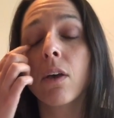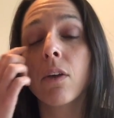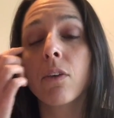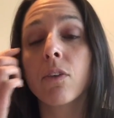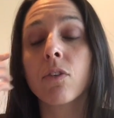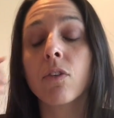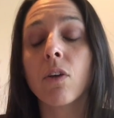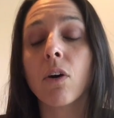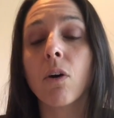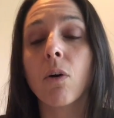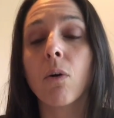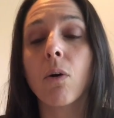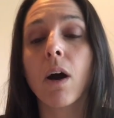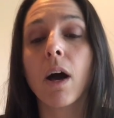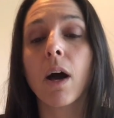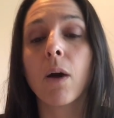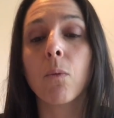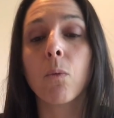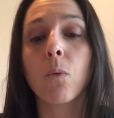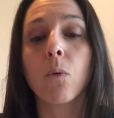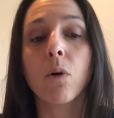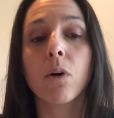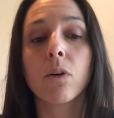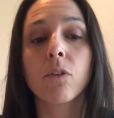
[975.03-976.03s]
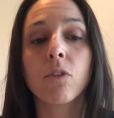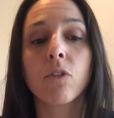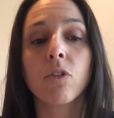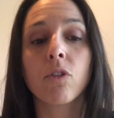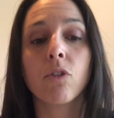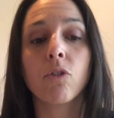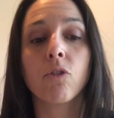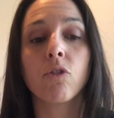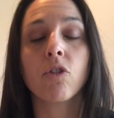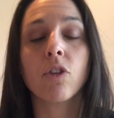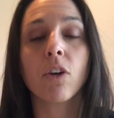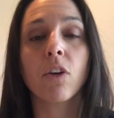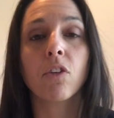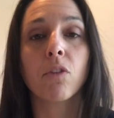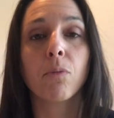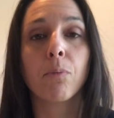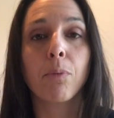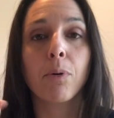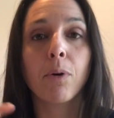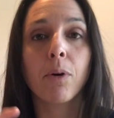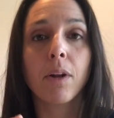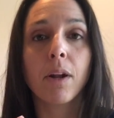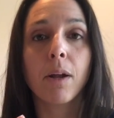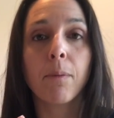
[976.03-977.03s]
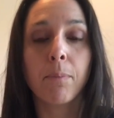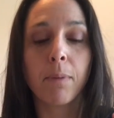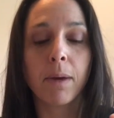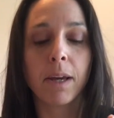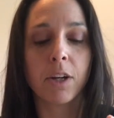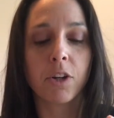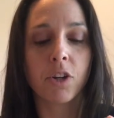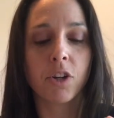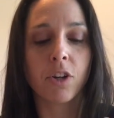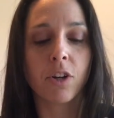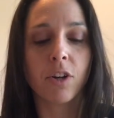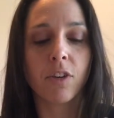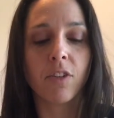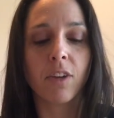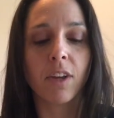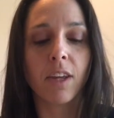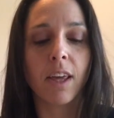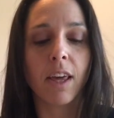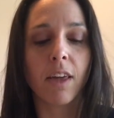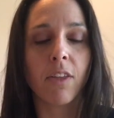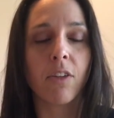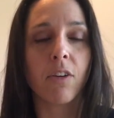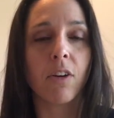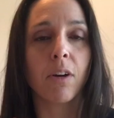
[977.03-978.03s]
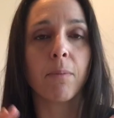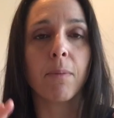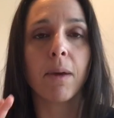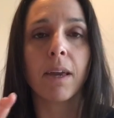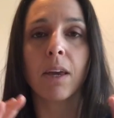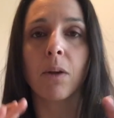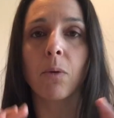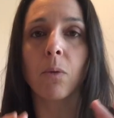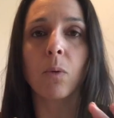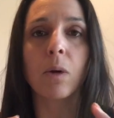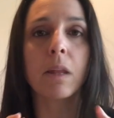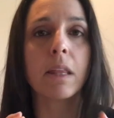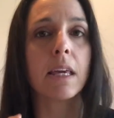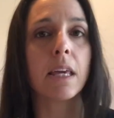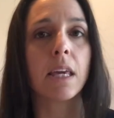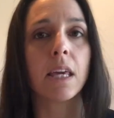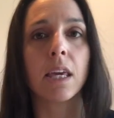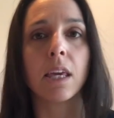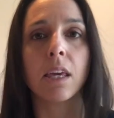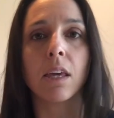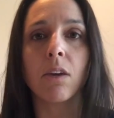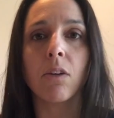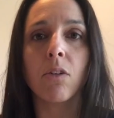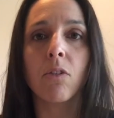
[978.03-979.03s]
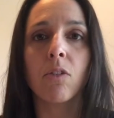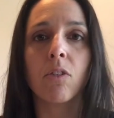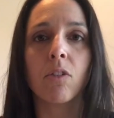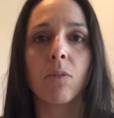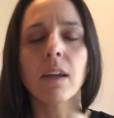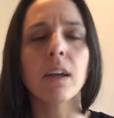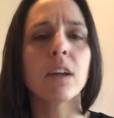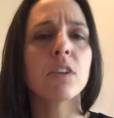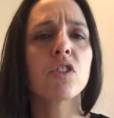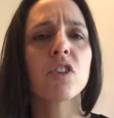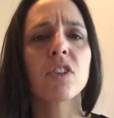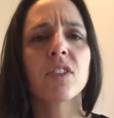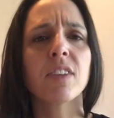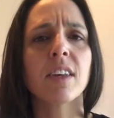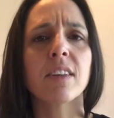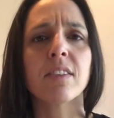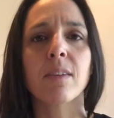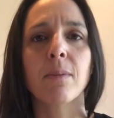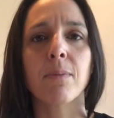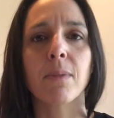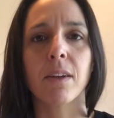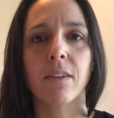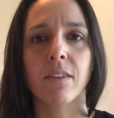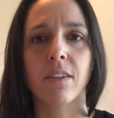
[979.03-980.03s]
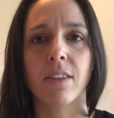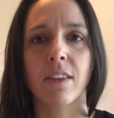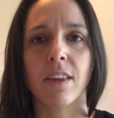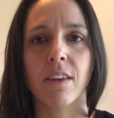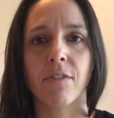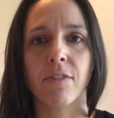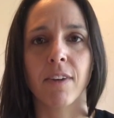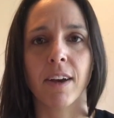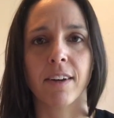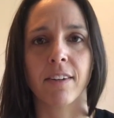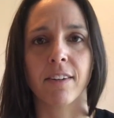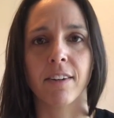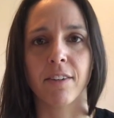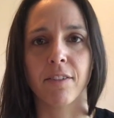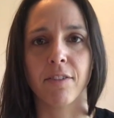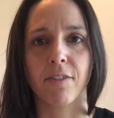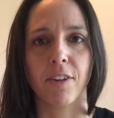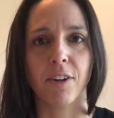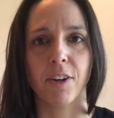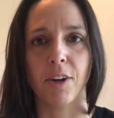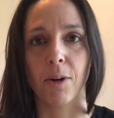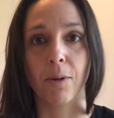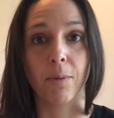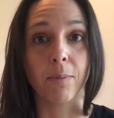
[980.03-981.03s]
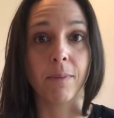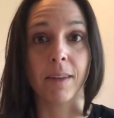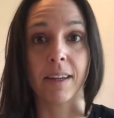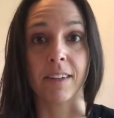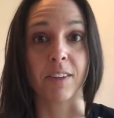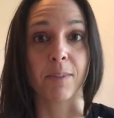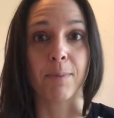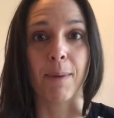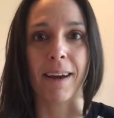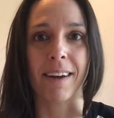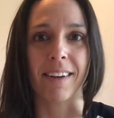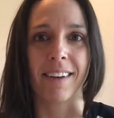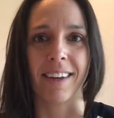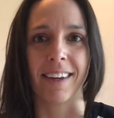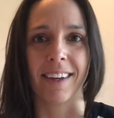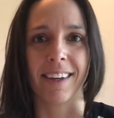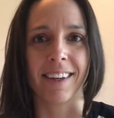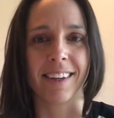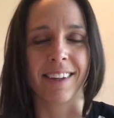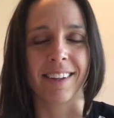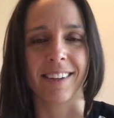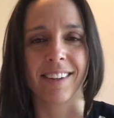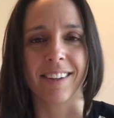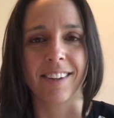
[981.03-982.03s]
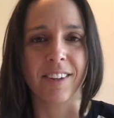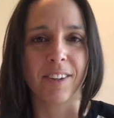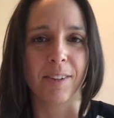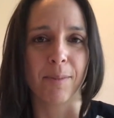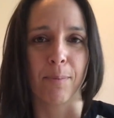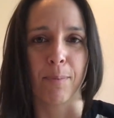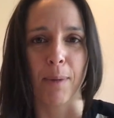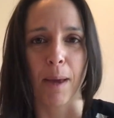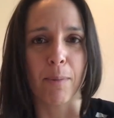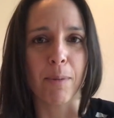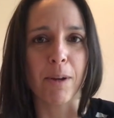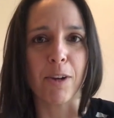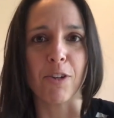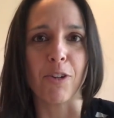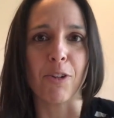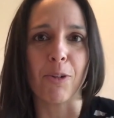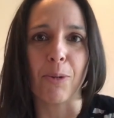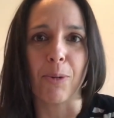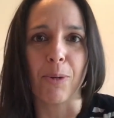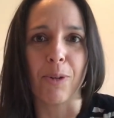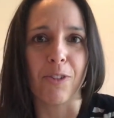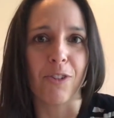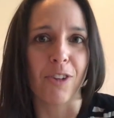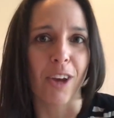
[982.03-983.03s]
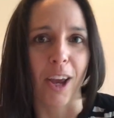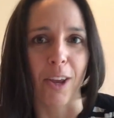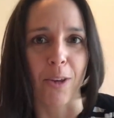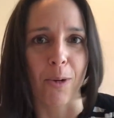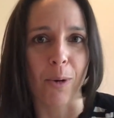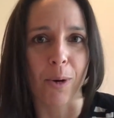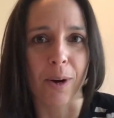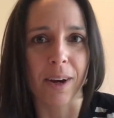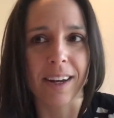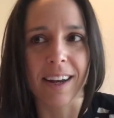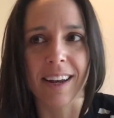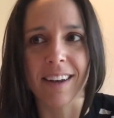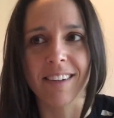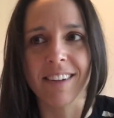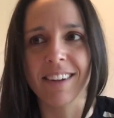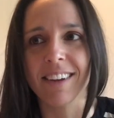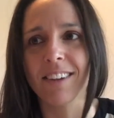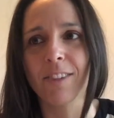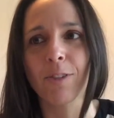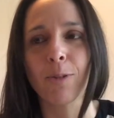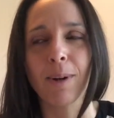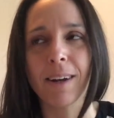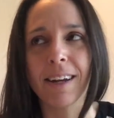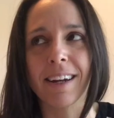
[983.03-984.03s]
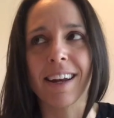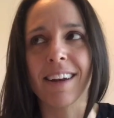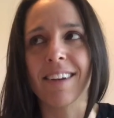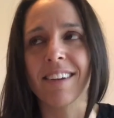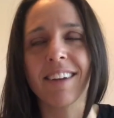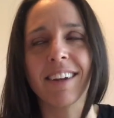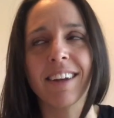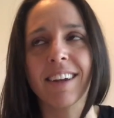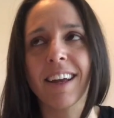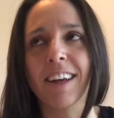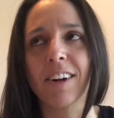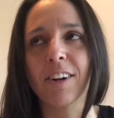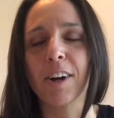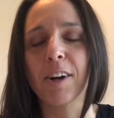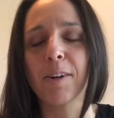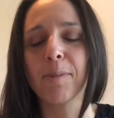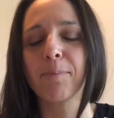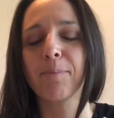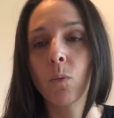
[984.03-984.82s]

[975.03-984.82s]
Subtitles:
So I want to just put a picture together, make it really cute, and just say something to the effect of, you know, expecting baby due in January 2019, I don't know.